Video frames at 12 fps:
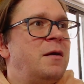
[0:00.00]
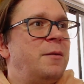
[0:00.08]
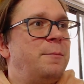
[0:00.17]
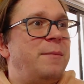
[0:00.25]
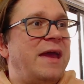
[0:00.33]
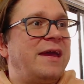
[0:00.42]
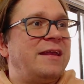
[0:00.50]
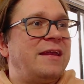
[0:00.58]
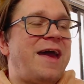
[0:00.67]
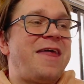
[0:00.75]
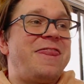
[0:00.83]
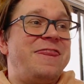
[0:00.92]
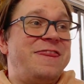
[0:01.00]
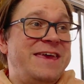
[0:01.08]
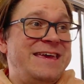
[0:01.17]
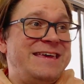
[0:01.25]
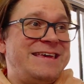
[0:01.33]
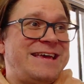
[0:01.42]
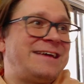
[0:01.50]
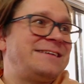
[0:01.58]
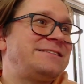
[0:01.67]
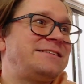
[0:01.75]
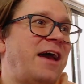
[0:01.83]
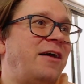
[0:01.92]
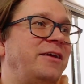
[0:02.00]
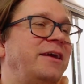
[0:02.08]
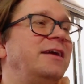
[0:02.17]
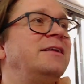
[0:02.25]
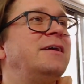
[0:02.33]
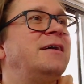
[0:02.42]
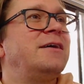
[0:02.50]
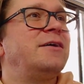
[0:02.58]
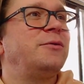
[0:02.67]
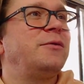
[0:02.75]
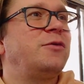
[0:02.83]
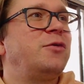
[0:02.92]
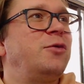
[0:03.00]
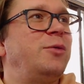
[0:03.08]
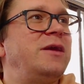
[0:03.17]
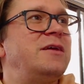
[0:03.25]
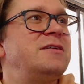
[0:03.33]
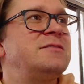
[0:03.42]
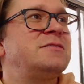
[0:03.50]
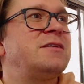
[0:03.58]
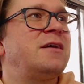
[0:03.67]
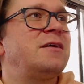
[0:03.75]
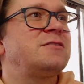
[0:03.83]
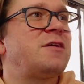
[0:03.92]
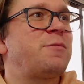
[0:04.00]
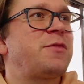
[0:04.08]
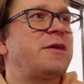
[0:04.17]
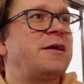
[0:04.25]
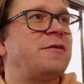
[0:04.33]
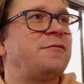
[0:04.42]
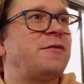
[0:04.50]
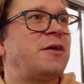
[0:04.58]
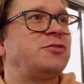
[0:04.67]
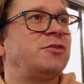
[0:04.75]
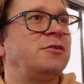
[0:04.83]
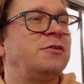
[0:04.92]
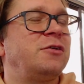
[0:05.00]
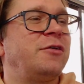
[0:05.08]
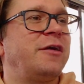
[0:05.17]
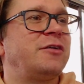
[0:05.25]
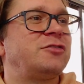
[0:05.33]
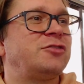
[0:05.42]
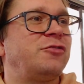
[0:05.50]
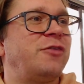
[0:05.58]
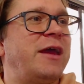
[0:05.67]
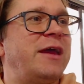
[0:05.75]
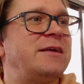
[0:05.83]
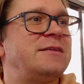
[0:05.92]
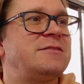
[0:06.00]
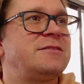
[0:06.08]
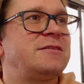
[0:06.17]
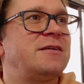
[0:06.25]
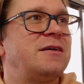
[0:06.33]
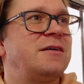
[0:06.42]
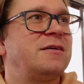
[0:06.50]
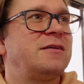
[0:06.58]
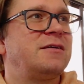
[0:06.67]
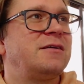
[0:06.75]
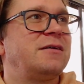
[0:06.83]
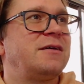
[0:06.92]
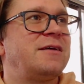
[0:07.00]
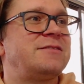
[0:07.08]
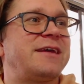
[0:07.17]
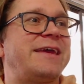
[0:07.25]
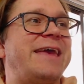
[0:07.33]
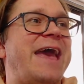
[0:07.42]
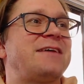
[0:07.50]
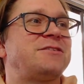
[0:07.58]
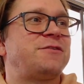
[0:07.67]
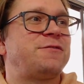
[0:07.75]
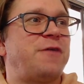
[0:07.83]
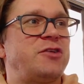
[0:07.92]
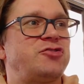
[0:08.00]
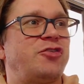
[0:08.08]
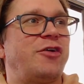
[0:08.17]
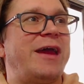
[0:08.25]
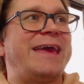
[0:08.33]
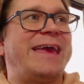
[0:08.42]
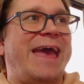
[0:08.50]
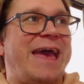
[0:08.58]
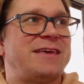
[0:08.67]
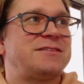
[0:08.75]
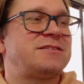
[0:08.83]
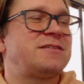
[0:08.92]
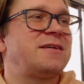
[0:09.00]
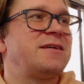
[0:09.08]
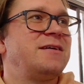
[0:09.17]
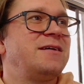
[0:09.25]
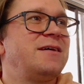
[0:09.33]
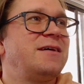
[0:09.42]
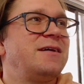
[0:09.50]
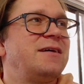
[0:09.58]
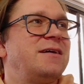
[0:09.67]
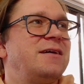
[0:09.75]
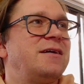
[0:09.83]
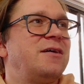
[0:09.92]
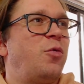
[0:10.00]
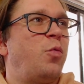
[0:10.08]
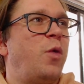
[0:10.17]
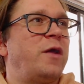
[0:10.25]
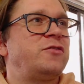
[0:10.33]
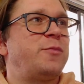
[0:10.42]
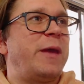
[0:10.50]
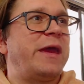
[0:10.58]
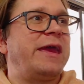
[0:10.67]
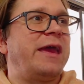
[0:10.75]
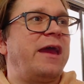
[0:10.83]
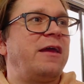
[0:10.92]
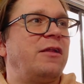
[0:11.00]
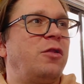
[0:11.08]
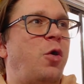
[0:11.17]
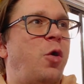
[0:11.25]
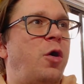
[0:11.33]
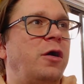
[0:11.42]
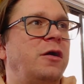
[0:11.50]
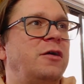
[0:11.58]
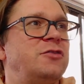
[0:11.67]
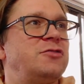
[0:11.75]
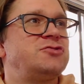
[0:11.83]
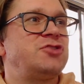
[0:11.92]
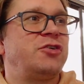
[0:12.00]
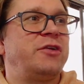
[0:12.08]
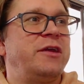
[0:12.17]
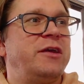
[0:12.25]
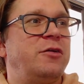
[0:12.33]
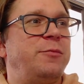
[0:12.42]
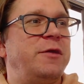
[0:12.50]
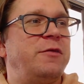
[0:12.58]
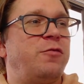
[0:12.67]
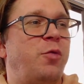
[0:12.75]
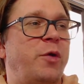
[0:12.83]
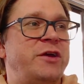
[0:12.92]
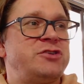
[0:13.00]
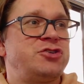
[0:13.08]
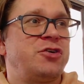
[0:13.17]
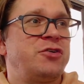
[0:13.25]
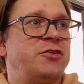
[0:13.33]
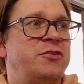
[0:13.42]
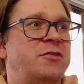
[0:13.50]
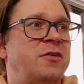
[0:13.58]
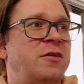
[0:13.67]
Megan the Stallion with 2 E's. Something ventured during charades is a guess. Venture a guess. One's making a long journey could be voyagers.